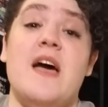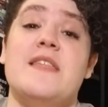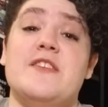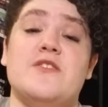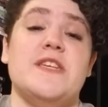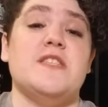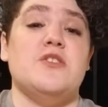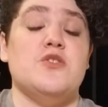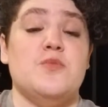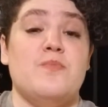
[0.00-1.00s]
These are things that
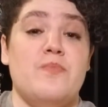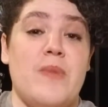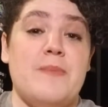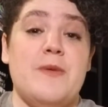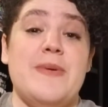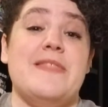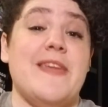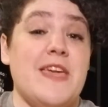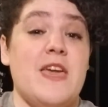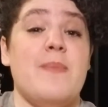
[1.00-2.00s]
you should maybe be
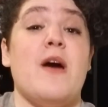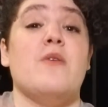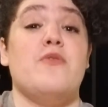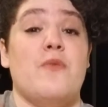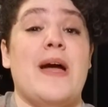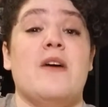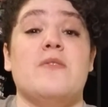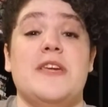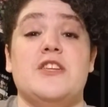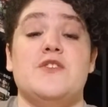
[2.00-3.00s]
thinking about
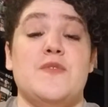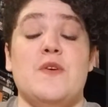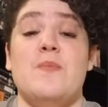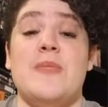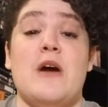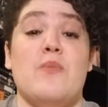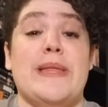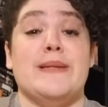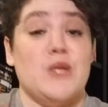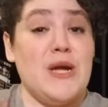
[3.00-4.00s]
throughout each film that we look